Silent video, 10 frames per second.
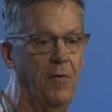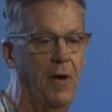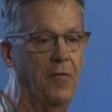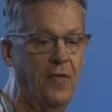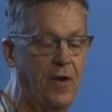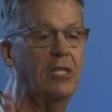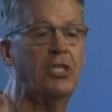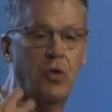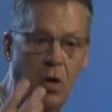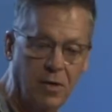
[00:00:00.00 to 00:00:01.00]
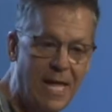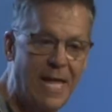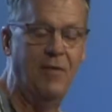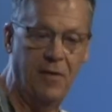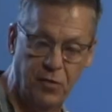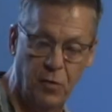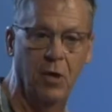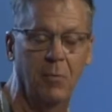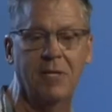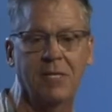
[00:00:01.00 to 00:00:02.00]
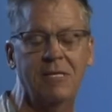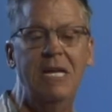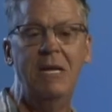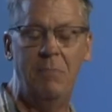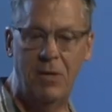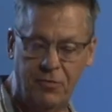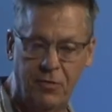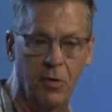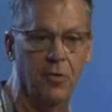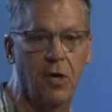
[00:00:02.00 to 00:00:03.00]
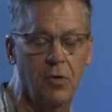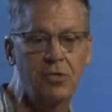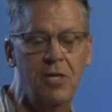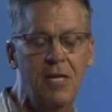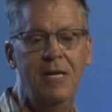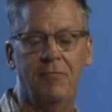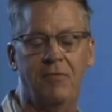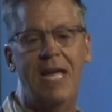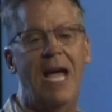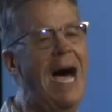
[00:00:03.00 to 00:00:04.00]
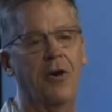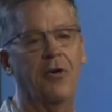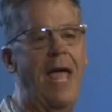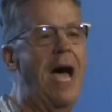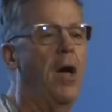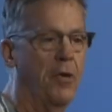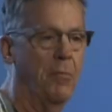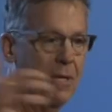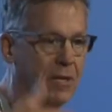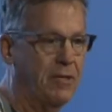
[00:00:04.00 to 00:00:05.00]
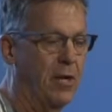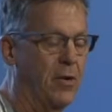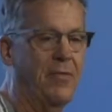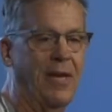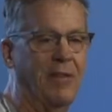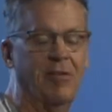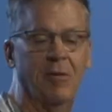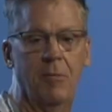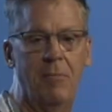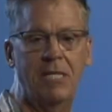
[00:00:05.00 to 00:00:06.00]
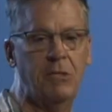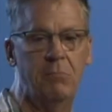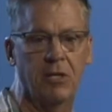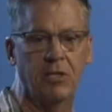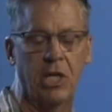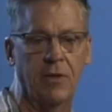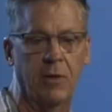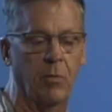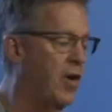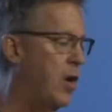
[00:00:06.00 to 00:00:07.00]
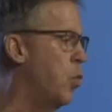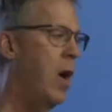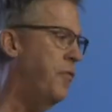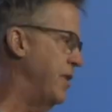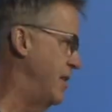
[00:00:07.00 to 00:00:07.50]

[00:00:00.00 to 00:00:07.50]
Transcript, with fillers: a, a, fairly strong navy, if you will, because being right there on the coast, they hired out their military and they got some of the best military. They were a very wealthy